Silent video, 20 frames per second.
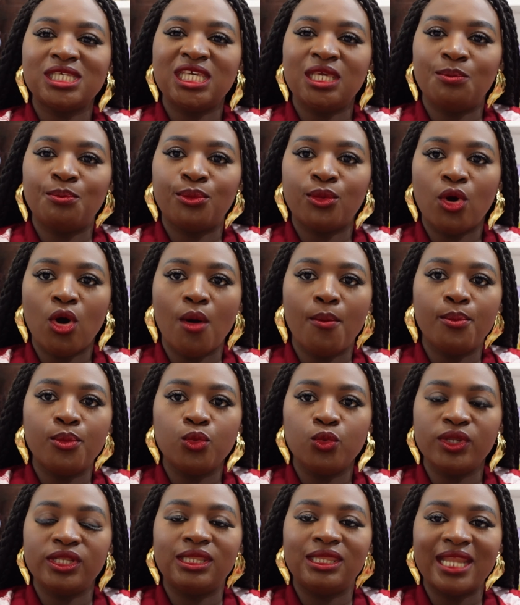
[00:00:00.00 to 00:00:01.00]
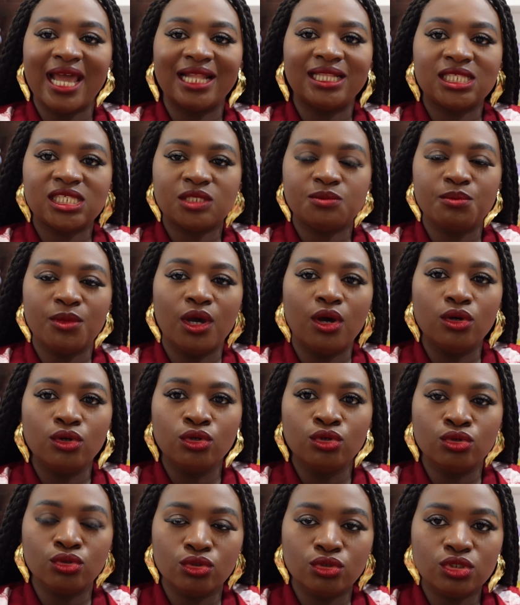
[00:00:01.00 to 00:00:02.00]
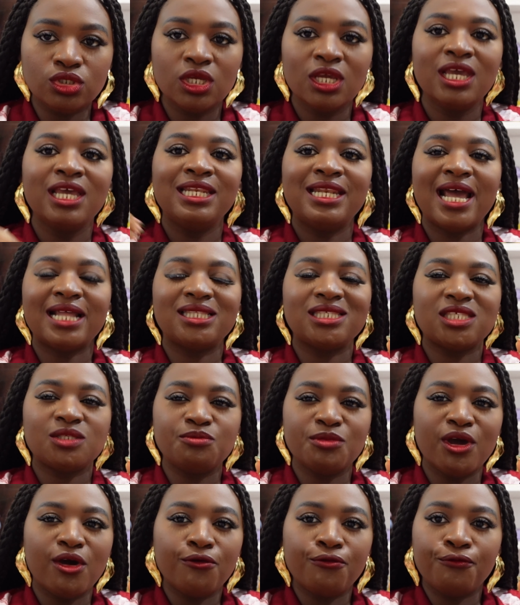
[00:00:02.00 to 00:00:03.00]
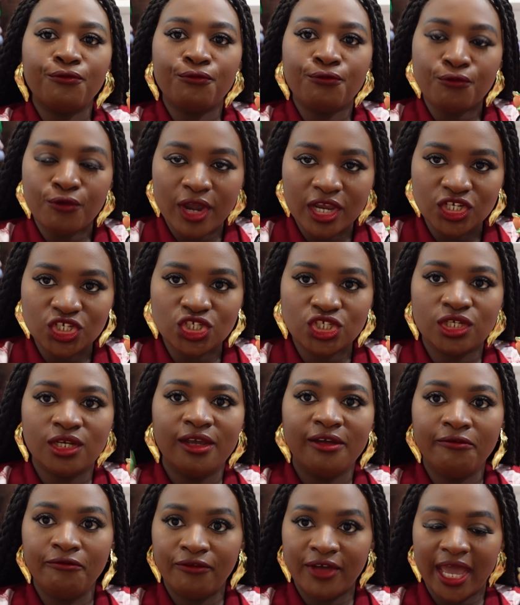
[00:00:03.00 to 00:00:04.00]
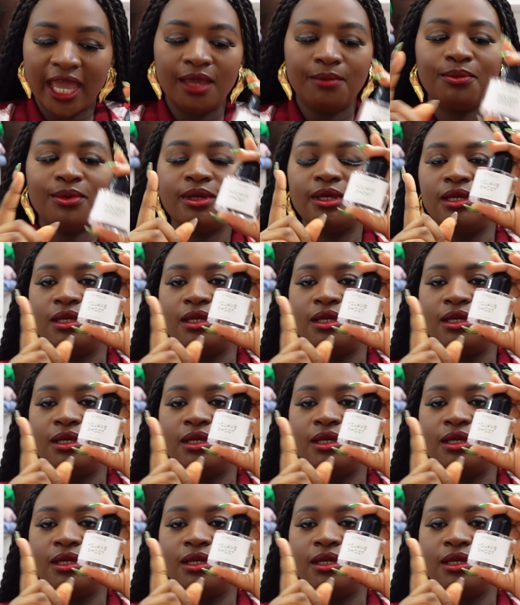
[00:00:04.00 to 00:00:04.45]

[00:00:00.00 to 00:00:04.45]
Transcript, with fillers: keep up with that smell good that smell fresh vibe